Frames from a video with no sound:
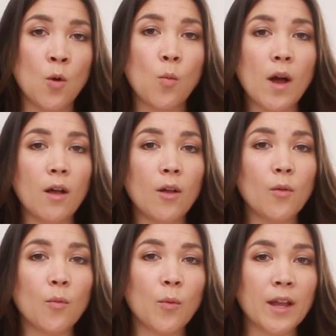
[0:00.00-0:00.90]

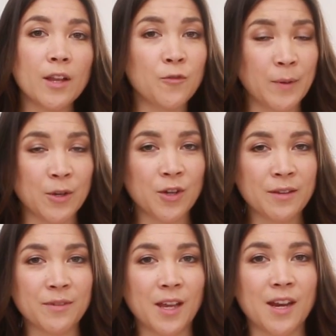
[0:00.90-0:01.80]
Well, when you've been
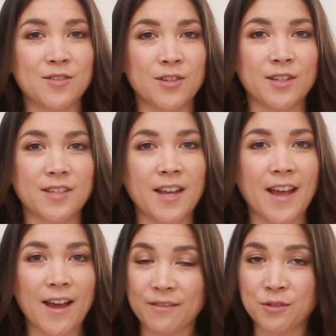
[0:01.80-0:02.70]
cooking vegan as long as I
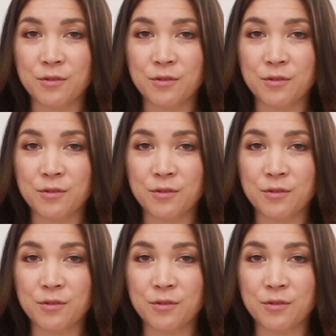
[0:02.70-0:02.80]
have,